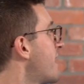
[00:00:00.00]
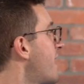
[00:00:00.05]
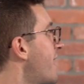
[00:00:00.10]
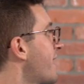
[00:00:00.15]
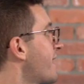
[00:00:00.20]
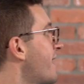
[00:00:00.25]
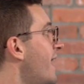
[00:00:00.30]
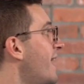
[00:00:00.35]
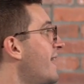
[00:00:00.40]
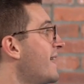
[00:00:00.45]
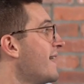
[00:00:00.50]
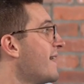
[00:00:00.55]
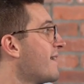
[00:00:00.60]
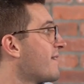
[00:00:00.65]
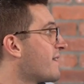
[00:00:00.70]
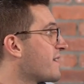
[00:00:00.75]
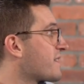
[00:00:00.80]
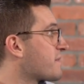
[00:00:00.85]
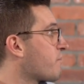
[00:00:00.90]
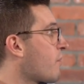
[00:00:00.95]
Again,
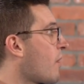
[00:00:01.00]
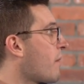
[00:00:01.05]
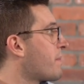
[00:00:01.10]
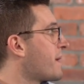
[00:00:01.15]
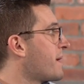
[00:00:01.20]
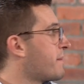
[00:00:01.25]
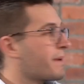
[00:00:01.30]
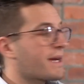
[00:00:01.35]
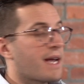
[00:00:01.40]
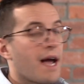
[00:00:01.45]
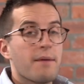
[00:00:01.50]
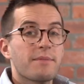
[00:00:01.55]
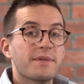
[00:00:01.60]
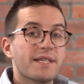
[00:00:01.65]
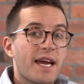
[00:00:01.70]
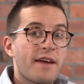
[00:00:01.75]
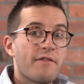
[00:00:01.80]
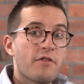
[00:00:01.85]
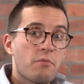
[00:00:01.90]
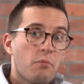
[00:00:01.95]
this property
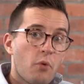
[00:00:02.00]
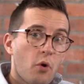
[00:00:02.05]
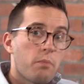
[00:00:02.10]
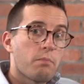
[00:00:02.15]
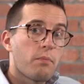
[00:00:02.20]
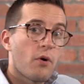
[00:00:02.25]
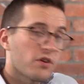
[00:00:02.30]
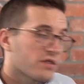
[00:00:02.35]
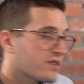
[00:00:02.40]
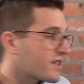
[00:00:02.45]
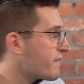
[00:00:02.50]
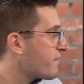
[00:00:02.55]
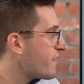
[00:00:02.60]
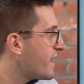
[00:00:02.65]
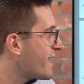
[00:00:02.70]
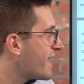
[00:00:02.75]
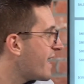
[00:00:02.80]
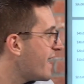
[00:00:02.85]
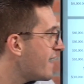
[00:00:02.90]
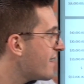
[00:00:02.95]
becomes even more
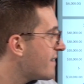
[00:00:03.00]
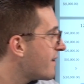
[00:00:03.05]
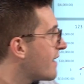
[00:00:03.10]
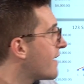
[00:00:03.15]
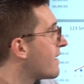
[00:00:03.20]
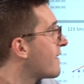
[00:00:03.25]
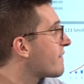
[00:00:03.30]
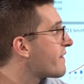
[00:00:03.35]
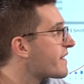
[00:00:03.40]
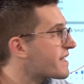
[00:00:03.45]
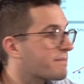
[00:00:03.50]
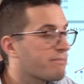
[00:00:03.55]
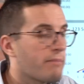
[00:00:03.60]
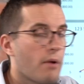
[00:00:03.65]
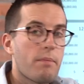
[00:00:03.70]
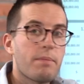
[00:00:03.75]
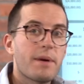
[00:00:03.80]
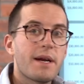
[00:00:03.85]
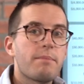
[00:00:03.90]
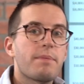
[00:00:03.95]
positively geared. This
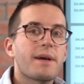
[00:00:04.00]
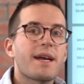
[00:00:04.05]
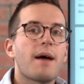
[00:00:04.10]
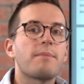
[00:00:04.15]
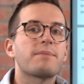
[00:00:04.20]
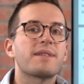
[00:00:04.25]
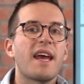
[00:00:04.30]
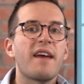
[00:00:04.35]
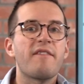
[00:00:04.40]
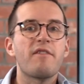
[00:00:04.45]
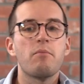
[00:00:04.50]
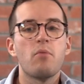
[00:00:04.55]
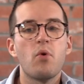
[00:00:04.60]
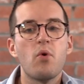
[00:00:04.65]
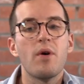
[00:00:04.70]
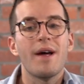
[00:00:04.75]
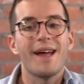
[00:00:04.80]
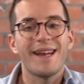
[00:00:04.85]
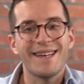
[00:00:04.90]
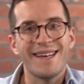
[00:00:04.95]
property becomes even
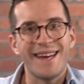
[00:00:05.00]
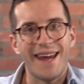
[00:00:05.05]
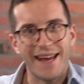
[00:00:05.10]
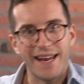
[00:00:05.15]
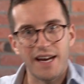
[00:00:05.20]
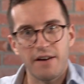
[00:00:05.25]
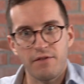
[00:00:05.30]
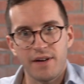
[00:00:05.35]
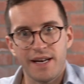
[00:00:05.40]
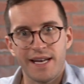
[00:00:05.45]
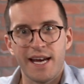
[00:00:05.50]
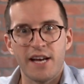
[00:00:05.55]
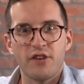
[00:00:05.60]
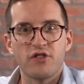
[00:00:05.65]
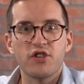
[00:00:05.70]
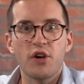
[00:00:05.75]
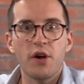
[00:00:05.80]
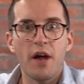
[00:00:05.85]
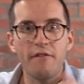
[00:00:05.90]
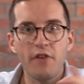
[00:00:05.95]
more negatively geared.
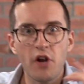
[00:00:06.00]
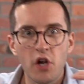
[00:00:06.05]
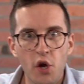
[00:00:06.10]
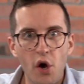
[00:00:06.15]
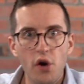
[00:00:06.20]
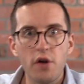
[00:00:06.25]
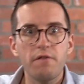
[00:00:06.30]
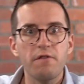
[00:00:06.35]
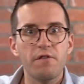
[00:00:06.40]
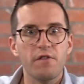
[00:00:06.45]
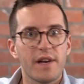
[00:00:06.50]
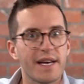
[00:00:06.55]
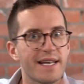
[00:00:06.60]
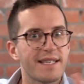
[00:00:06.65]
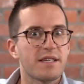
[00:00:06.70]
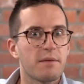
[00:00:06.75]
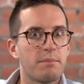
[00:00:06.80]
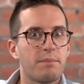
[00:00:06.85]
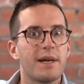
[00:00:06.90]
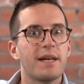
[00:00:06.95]
So you have a lot of
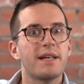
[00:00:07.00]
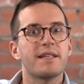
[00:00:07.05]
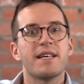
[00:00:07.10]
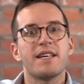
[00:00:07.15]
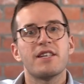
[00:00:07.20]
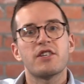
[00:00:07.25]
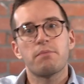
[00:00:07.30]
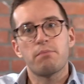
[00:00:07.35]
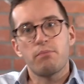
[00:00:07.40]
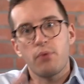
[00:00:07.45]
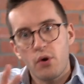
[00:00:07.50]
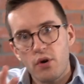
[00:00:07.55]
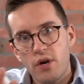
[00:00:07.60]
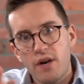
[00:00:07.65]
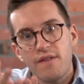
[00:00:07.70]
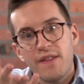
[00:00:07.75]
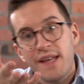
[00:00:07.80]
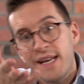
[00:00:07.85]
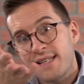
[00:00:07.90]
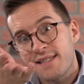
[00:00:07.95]
flexibility to put
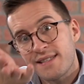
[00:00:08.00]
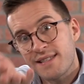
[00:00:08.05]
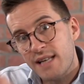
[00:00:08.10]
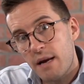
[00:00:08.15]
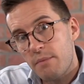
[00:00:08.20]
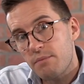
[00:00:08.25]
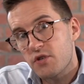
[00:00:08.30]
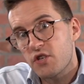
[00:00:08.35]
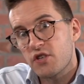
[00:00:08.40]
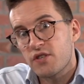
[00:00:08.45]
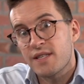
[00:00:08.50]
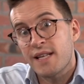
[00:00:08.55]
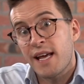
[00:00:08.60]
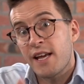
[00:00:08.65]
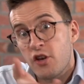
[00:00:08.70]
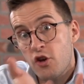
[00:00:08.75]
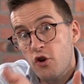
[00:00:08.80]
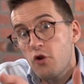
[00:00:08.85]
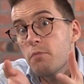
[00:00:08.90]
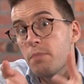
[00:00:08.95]
in the assumptions
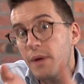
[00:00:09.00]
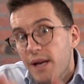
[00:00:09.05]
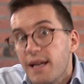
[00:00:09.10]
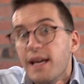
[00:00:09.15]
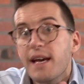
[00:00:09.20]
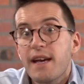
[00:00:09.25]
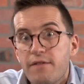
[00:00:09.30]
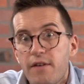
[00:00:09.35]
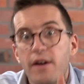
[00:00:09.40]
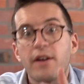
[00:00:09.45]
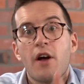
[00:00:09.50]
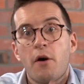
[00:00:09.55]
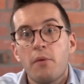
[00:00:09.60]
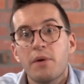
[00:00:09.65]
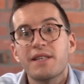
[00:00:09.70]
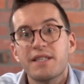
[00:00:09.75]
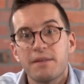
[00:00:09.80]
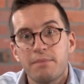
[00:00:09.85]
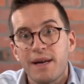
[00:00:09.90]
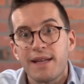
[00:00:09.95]
that you believe are
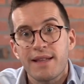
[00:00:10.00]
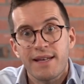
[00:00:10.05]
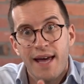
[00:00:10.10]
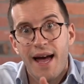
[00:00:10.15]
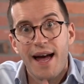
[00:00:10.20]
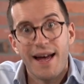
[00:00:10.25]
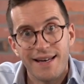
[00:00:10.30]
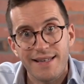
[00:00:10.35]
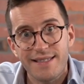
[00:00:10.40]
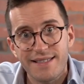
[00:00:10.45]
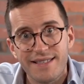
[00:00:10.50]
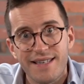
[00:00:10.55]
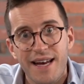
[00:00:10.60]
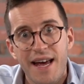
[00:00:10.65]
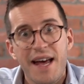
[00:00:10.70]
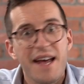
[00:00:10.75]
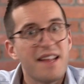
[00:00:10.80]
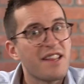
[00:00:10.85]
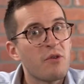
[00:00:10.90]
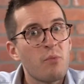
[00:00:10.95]
going to be the case,
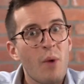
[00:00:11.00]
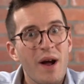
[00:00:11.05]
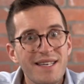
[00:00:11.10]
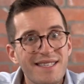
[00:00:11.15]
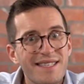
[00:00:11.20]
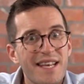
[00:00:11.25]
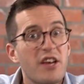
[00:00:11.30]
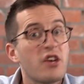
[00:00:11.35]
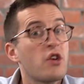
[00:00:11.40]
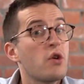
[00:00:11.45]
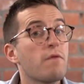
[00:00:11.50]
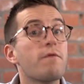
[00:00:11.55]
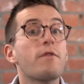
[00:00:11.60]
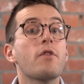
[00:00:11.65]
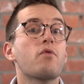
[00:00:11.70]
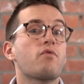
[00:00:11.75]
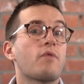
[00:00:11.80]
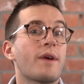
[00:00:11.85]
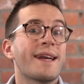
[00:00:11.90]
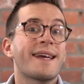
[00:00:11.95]
the ones that you
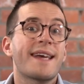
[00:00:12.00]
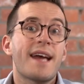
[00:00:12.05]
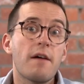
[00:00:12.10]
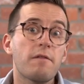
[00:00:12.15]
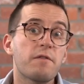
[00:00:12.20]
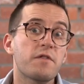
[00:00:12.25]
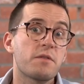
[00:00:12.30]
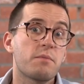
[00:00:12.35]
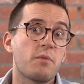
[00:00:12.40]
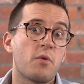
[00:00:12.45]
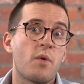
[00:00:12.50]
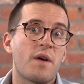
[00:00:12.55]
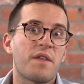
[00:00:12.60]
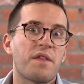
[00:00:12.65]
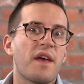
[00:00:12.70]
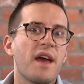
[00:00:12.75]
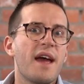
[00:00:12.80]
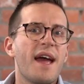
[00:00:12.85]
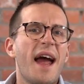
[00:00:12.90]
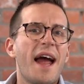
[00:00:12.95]
feel really comfortable
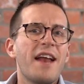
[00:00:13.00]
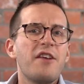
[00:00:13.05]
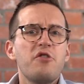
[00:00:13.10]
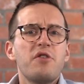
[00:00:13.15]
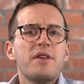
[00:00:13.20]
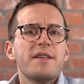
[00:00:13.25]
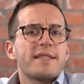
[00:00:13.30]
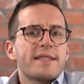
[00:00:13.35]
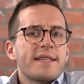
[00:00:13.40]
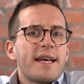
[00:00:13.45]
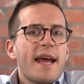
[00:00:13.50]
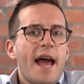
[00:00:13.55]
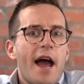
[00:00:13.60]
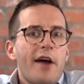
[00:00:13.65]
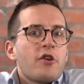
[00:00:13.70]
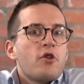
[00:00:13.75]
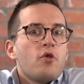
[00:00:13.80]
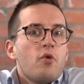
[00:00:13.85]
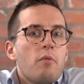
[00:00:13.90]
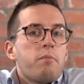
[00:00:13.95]
with, and you can see how
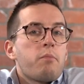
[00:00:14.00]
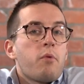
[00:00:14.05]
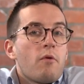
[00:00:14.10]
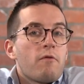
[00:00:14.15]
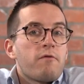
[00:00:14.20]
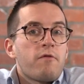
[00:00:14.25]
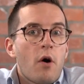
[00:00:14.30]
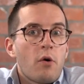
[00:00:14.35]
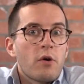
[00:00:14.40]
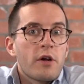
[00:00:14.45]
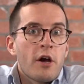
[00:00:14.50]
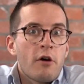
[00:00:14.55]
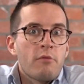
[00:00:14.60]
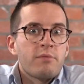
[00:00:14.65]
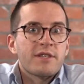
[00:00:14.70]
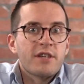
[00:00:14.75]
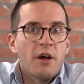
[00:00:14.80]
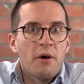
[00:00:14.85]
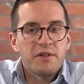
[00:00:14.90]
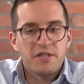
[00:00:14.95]
your portfolio
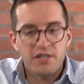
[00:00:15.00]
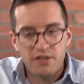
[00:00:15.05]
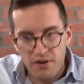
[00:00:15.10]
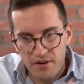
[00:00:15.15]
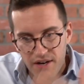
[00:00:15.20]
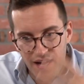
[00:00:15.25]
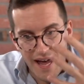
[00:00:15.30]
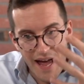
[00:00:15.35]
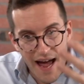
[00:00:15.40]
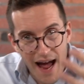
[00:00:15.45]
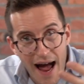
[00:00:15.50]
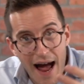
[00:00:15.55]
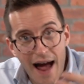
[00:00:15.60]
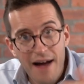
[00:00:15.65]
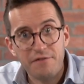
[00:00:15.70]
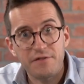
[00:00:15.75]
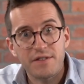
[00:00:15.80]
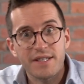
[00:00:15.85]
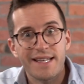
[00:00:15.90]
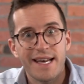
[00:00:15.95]
is going to look
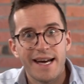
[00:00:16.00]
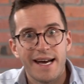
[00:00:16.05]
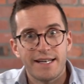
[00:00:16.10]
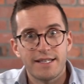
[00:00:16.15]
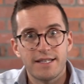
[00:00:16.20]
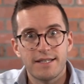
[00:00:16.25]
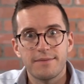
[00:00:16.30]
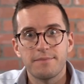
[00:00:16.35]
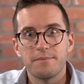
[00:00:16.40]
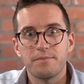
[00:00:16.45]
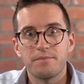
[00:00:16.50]
after that.